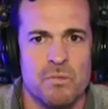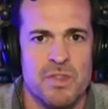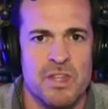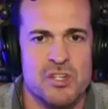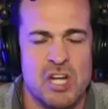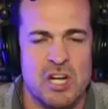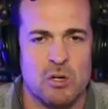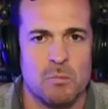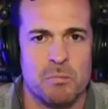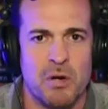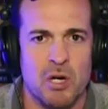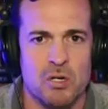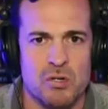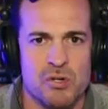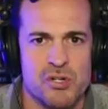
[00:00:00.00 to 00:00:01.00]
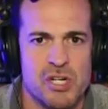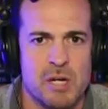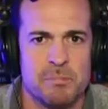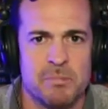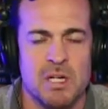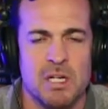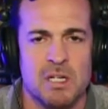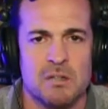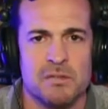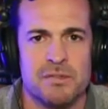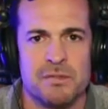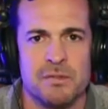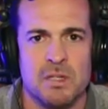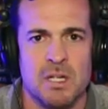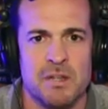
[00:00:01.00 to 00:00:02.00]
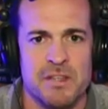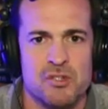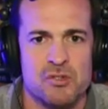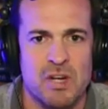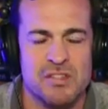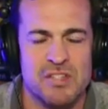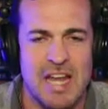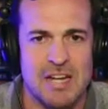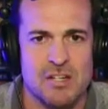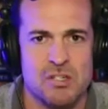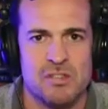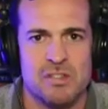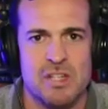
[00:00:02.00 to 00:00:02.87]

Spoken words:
general partnership of these transactions